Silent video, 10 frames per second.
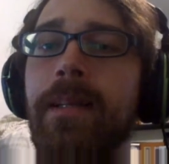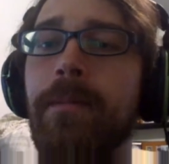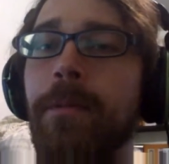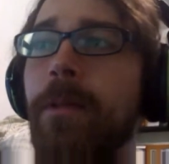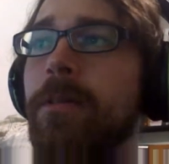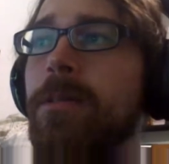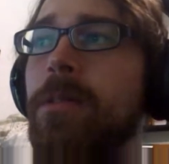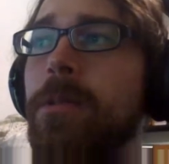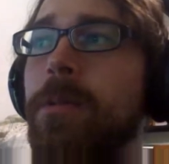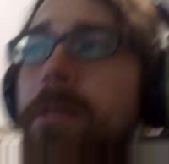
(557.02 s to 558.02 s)

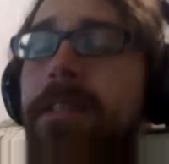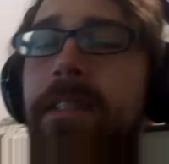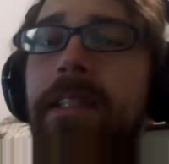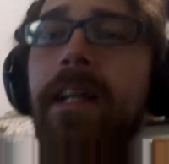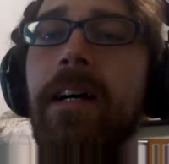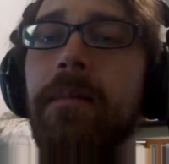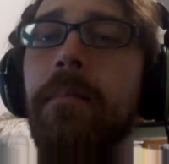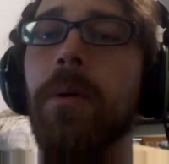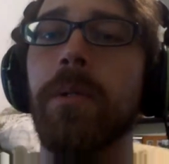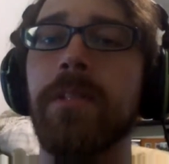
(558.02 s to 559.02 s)
Anyway,
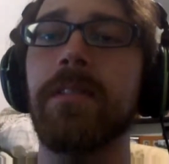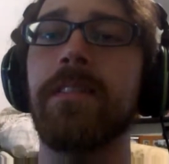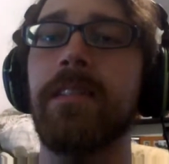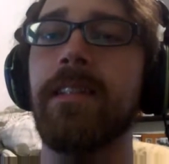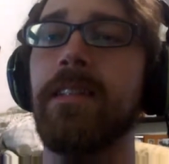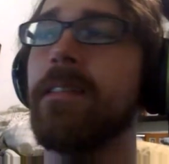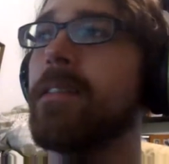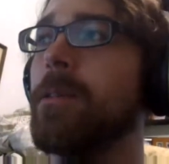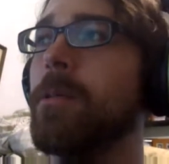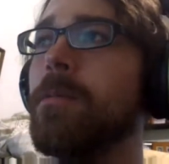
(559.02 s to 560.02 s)
that would
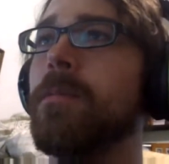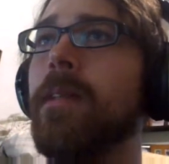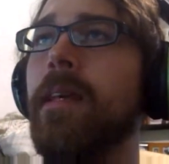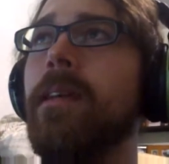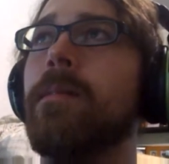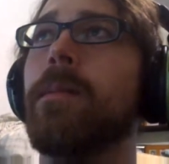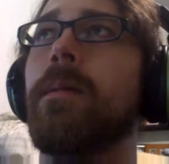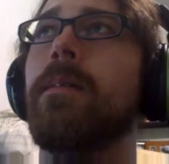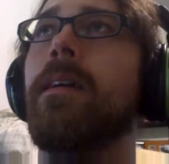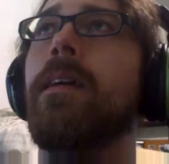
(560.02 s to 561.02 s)
be cool. That's never
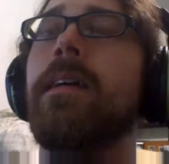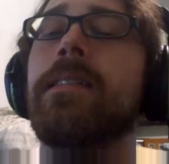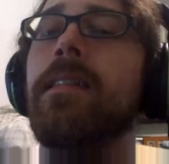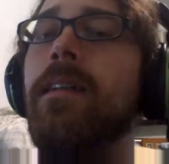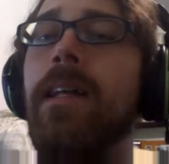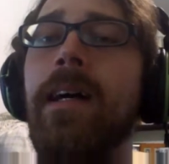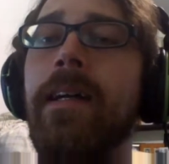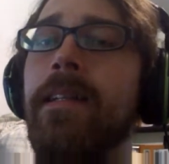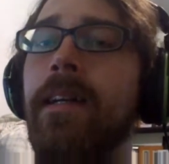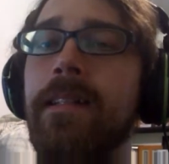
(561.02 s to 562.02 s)
happening.
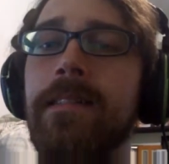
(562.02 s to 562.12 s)
But